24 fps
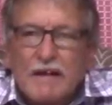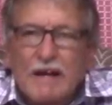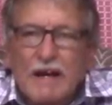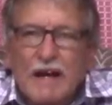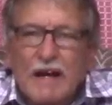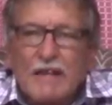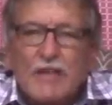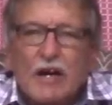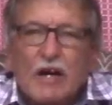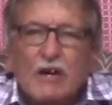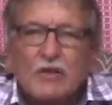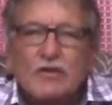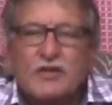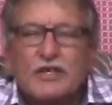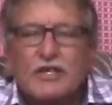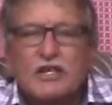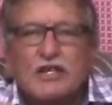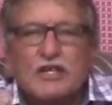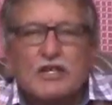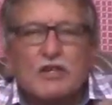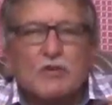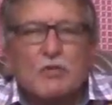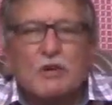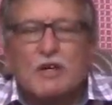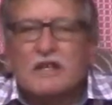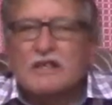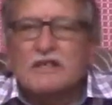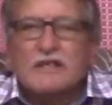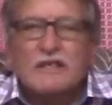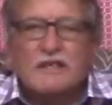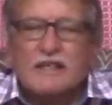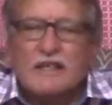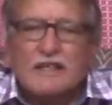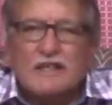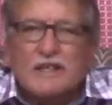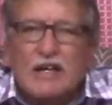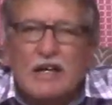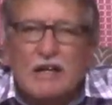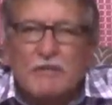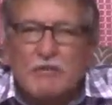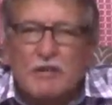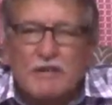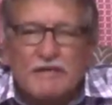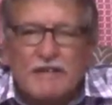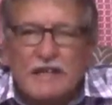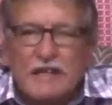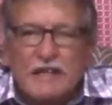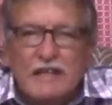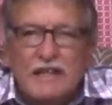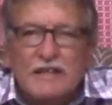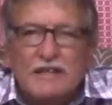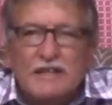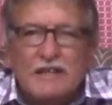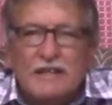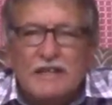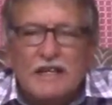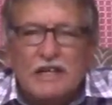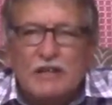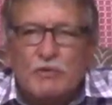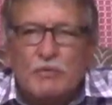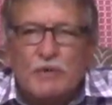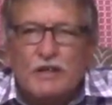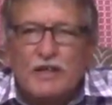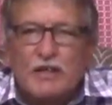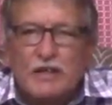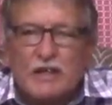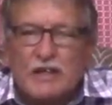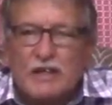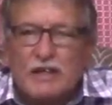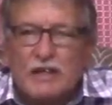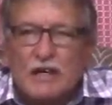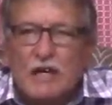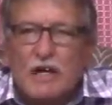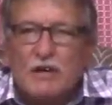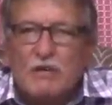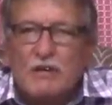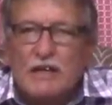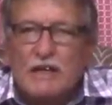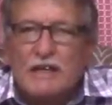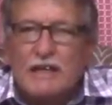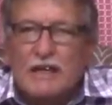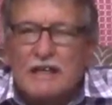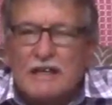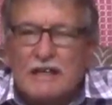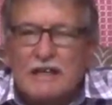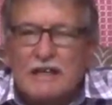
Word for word: And those years wasn't the time of the internet where you can go and at